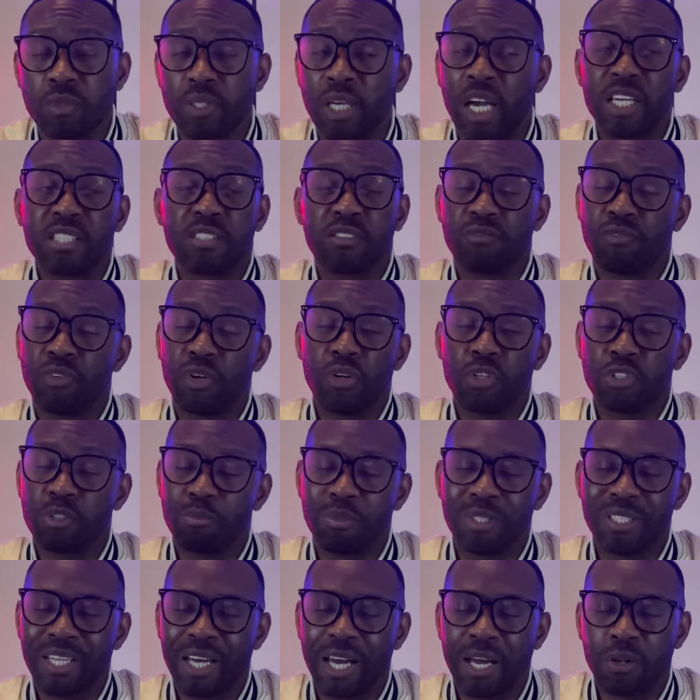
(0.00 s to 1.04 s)
Tyson Fury's
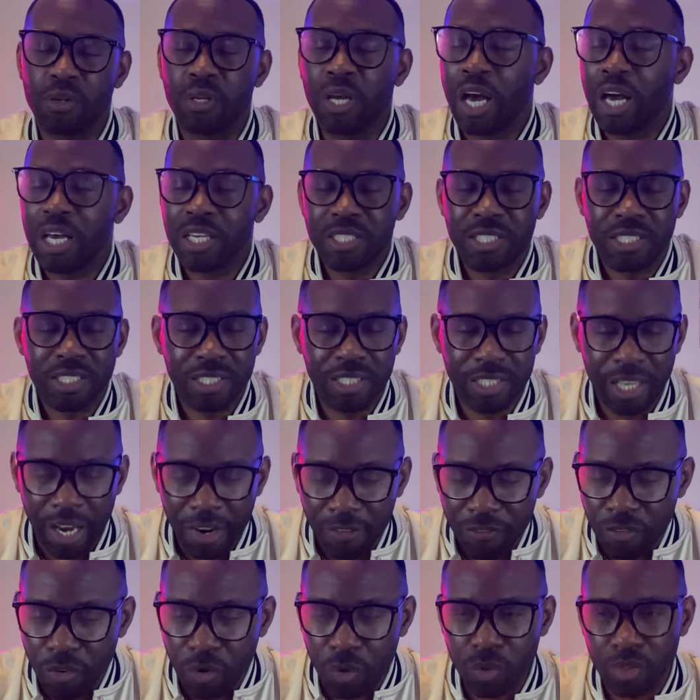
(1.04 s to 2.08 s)
been down
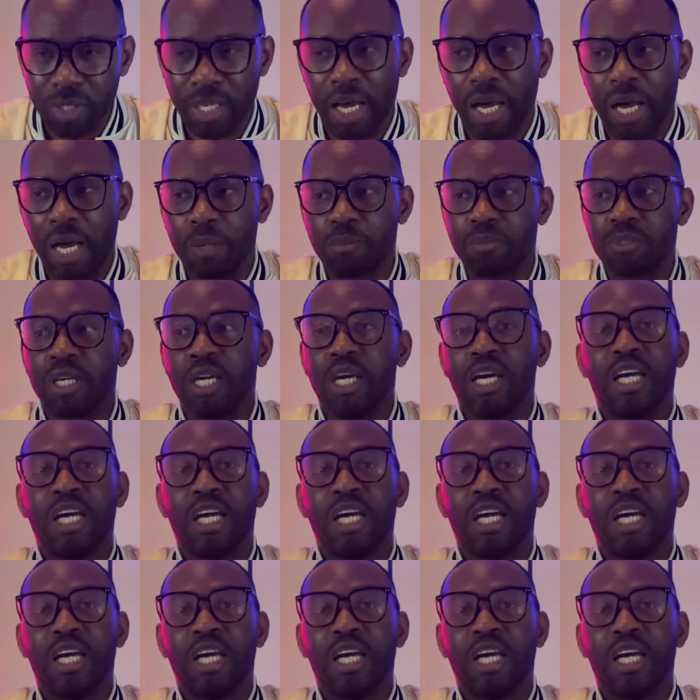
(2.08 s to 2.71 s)
several times.